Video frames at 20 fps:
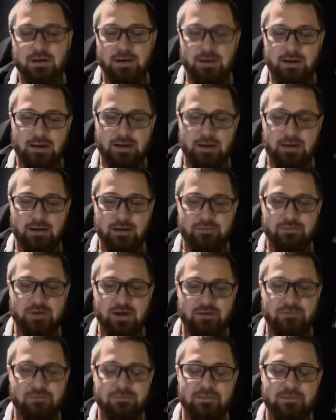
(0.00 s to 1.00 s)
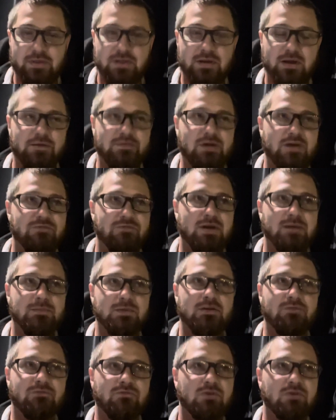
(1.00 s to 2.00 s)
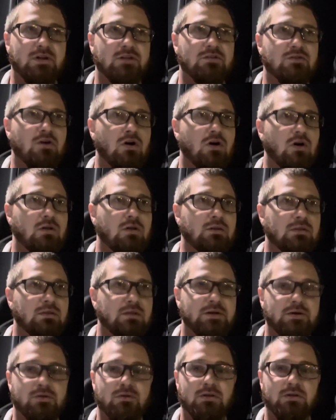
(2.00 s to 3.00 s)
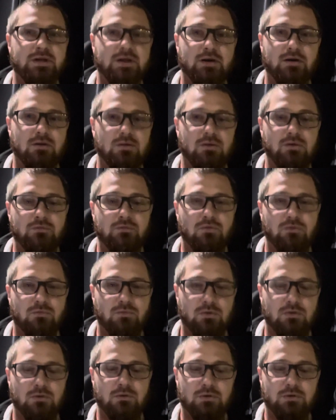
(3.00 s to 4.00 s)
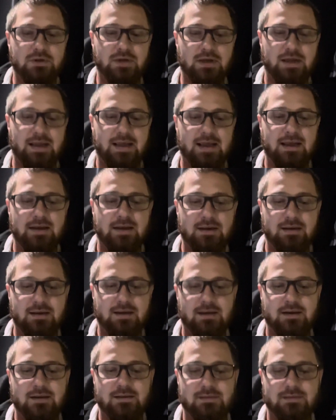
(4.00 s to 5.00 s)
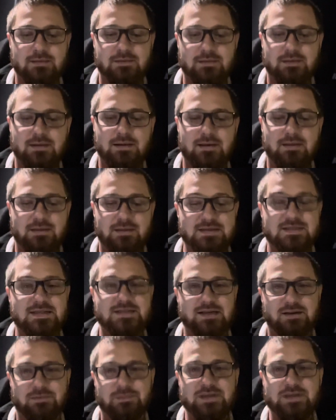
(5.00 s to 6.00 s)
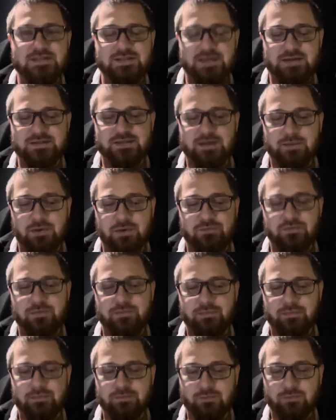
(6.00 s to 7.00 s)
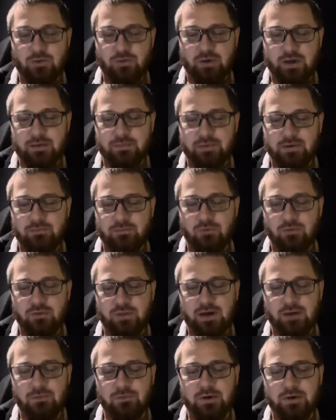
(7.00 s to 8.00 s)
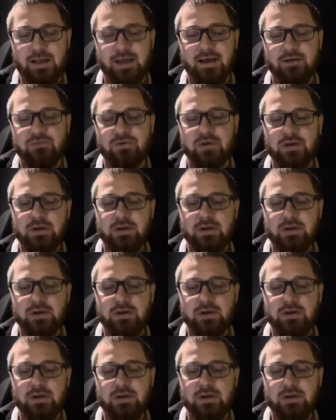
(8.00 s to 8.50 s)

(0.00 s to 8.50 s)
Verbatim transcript: Uh, I've got I've got family and friends literally all over the world and this has helped me see some of them quite a bit more than I would have.